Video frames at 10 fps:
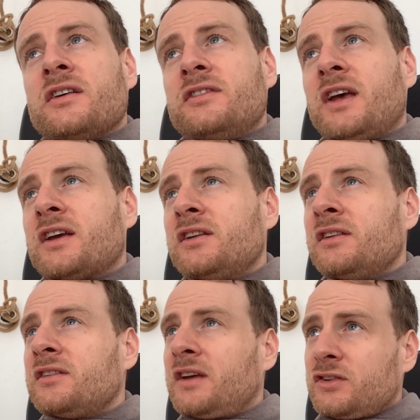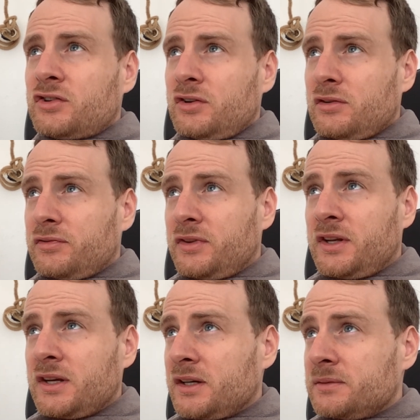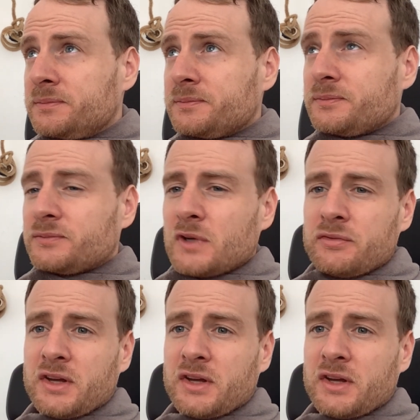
second section of the